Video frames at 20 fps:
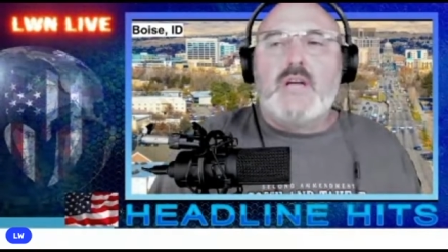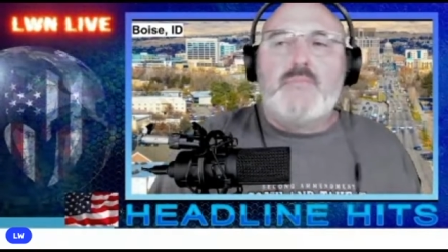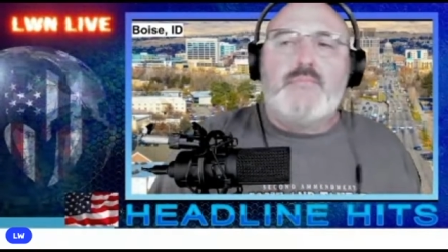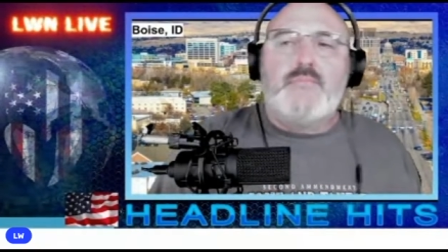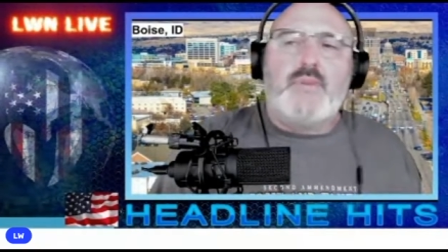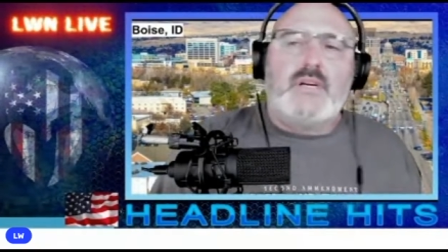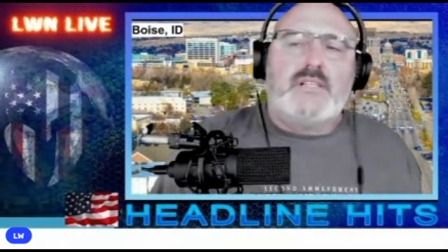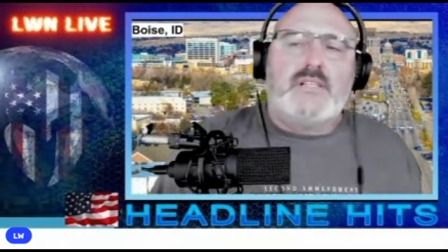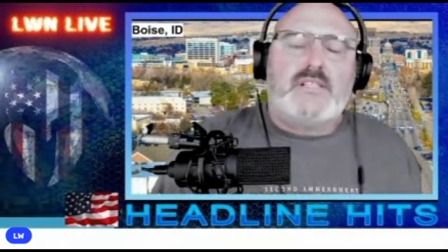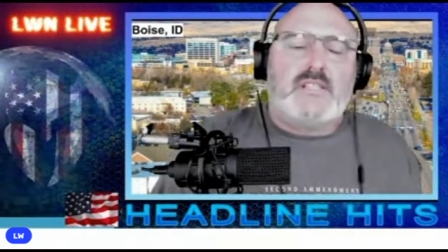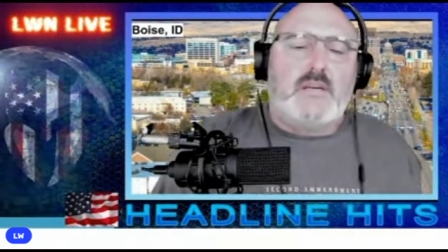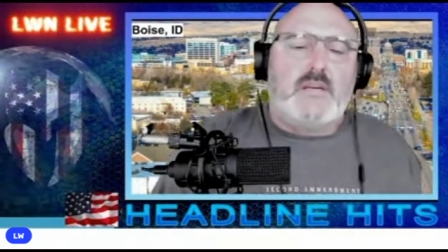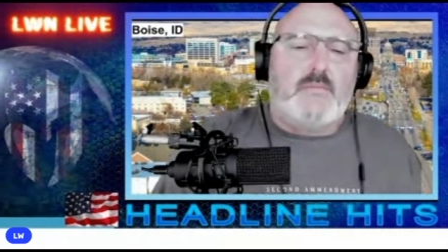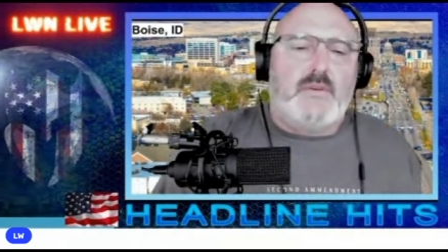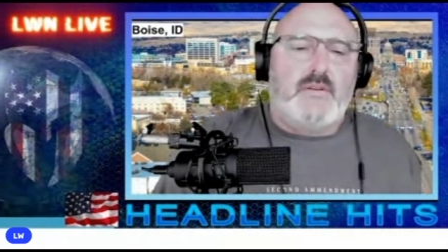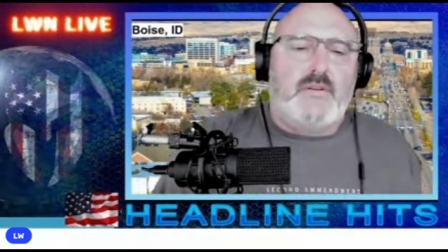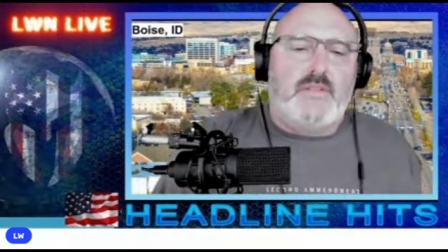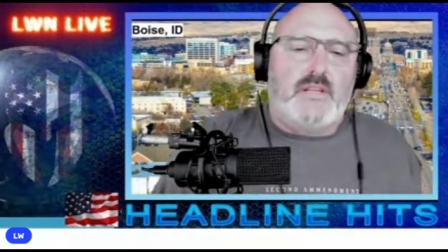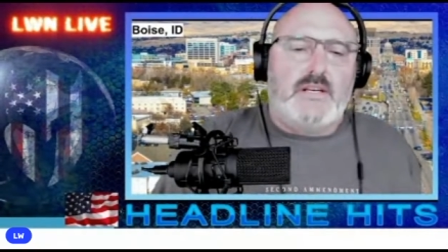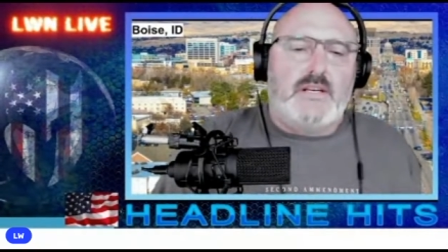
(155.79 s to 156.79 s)
but some
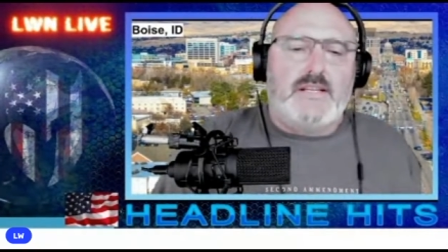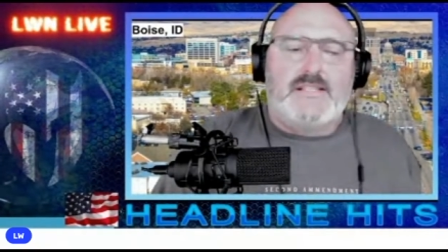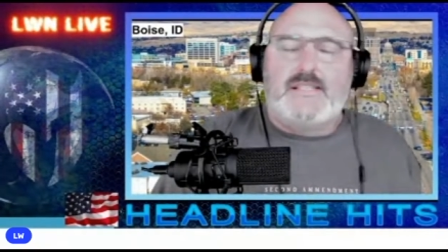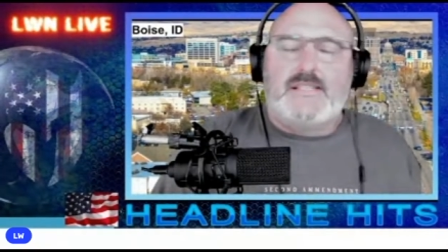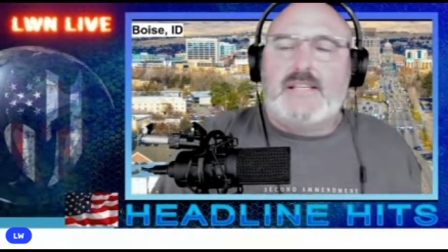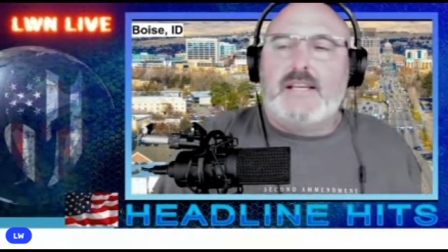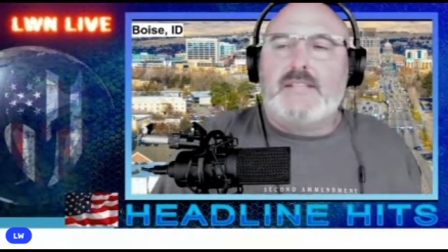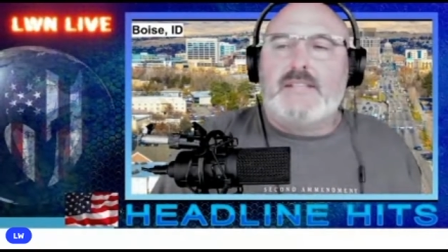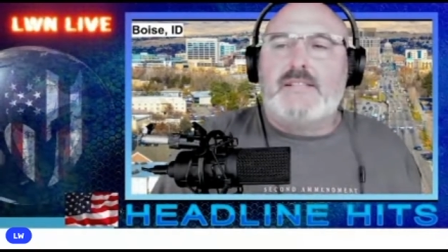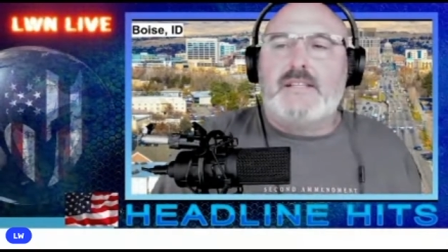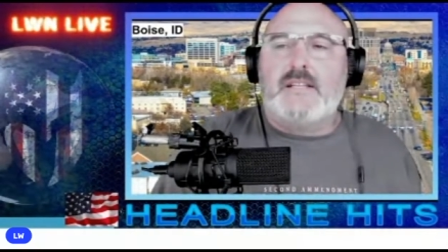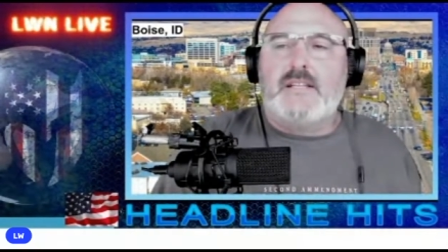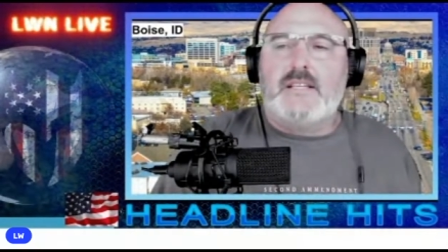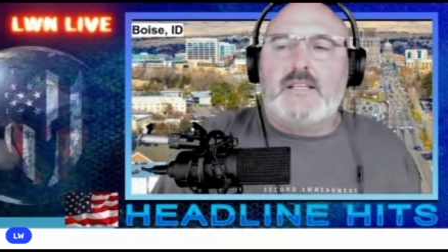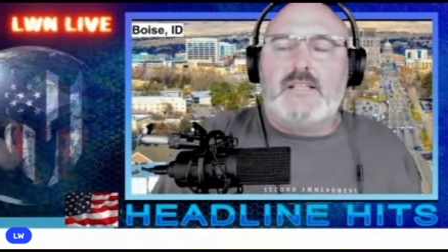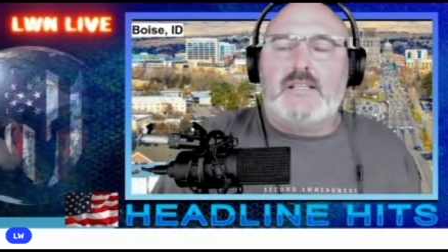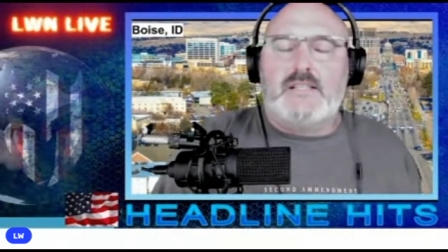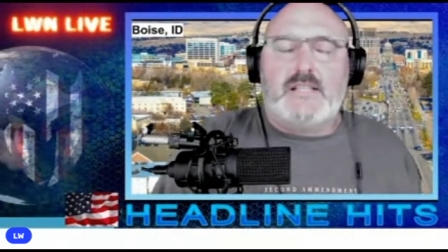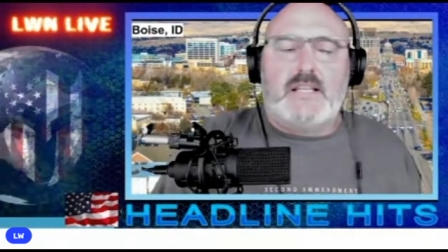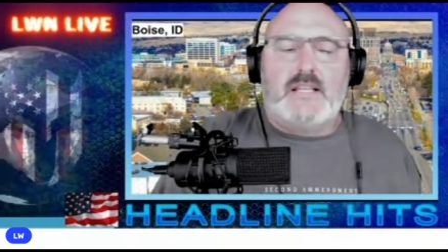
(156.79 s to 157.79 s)
of the
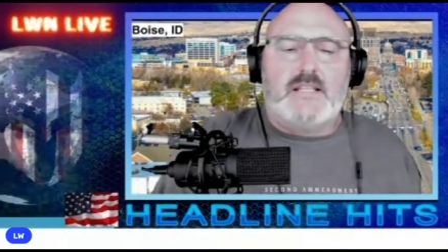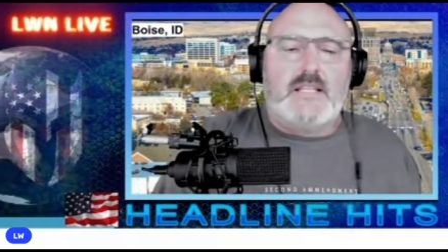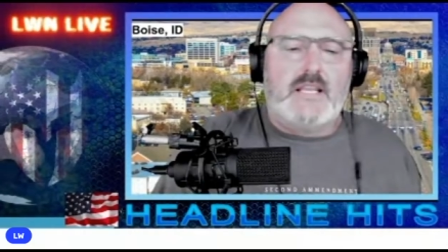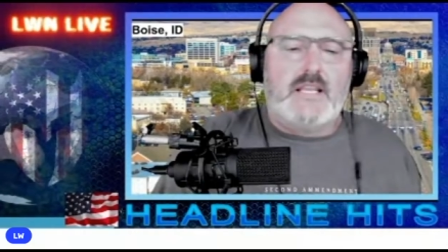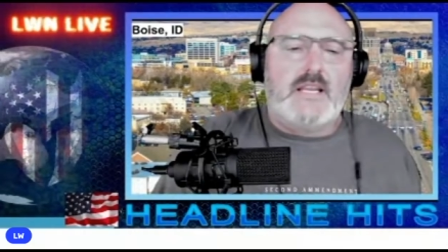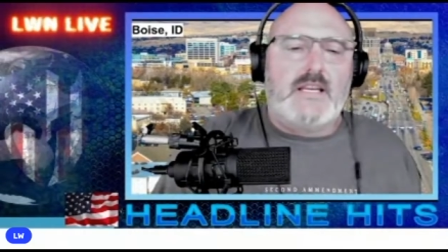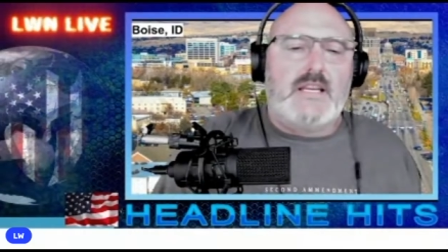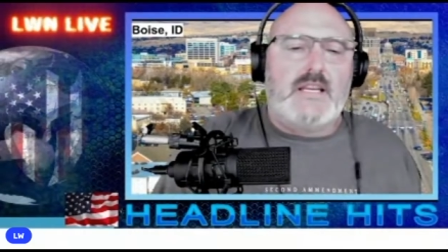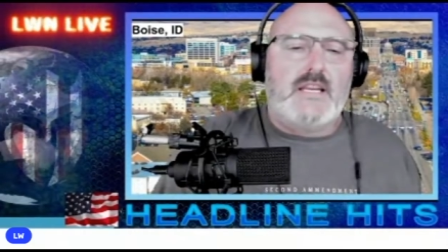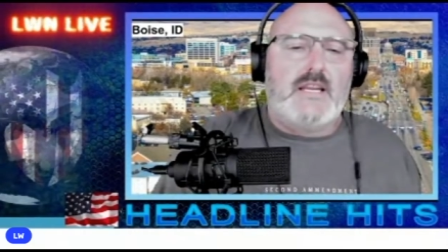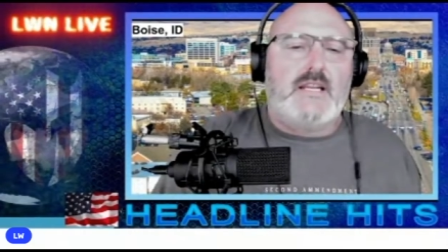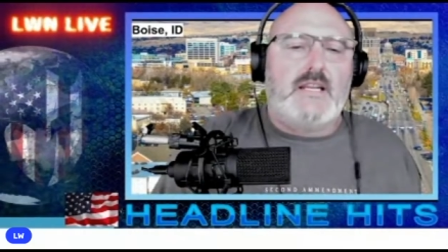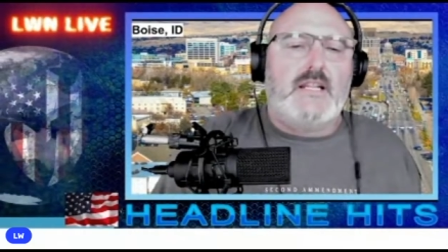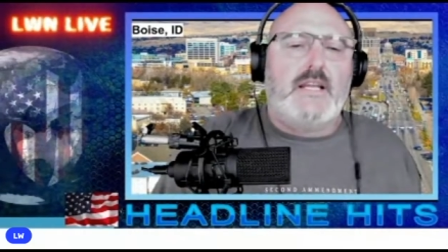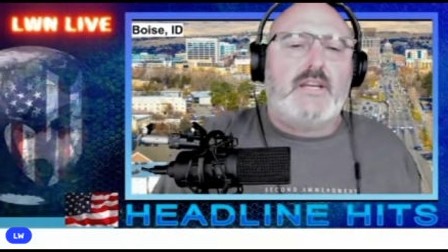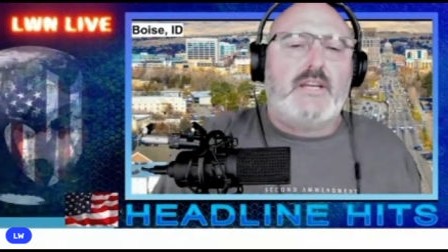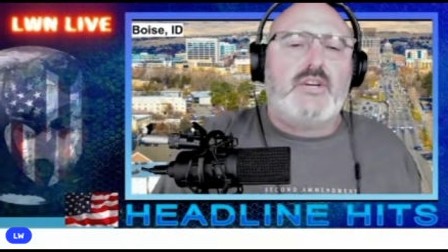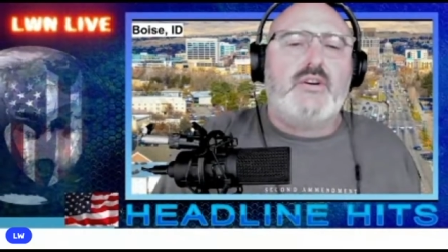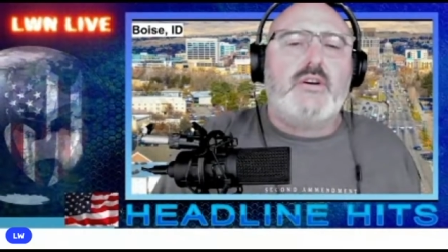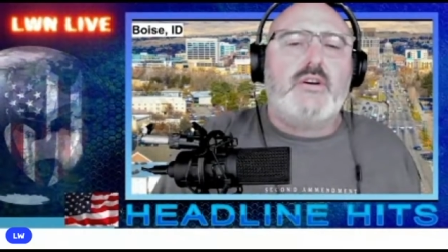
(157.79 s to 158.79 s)
necessities that they need,
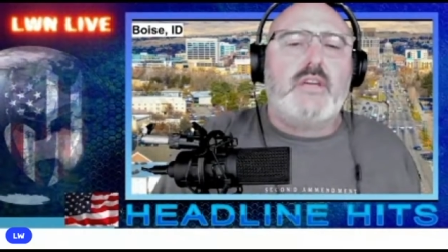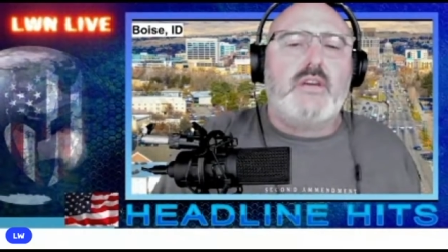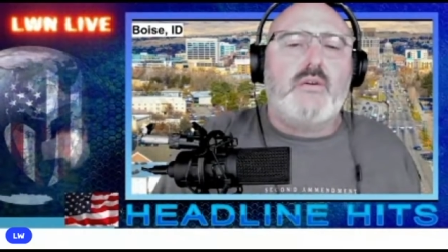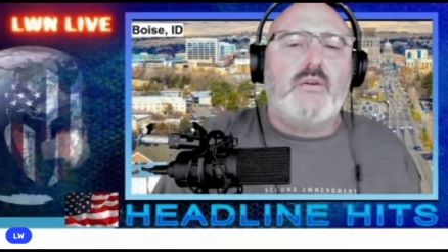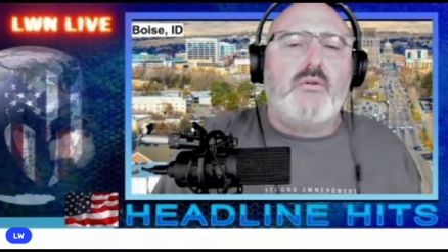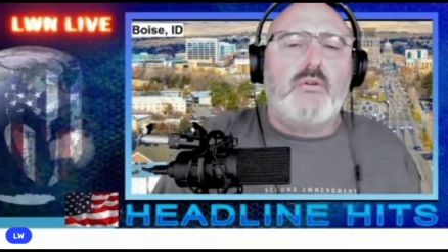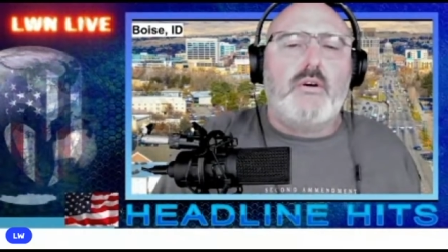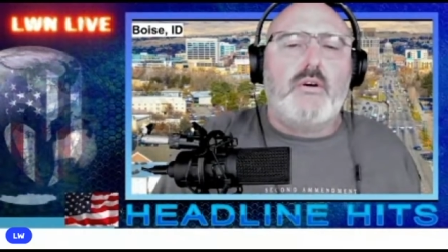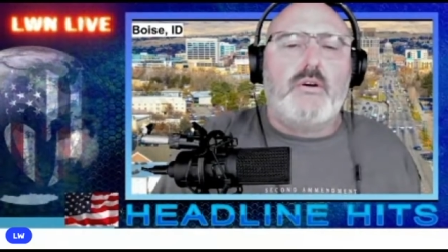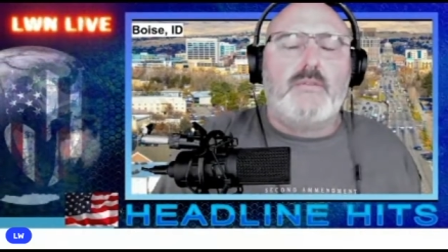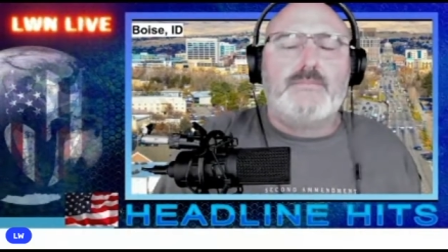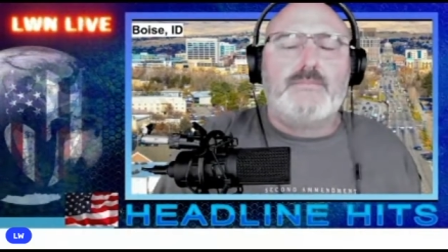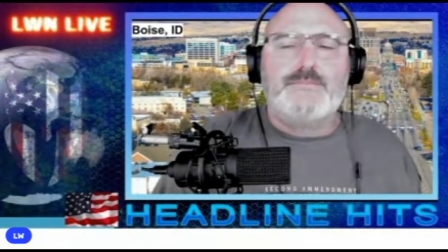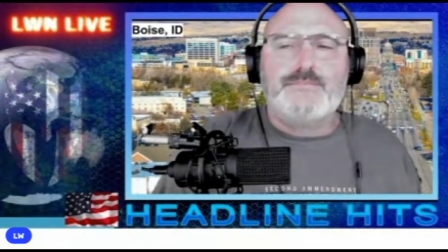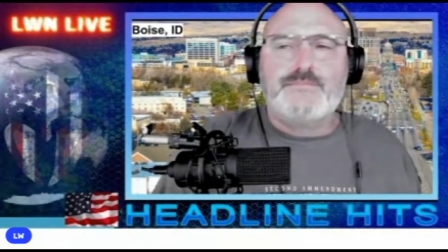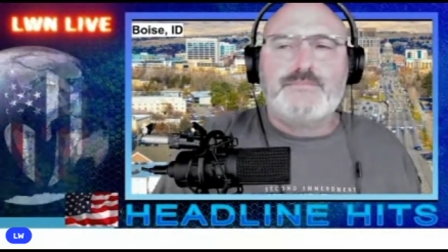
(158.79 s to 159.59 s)
like cooking oil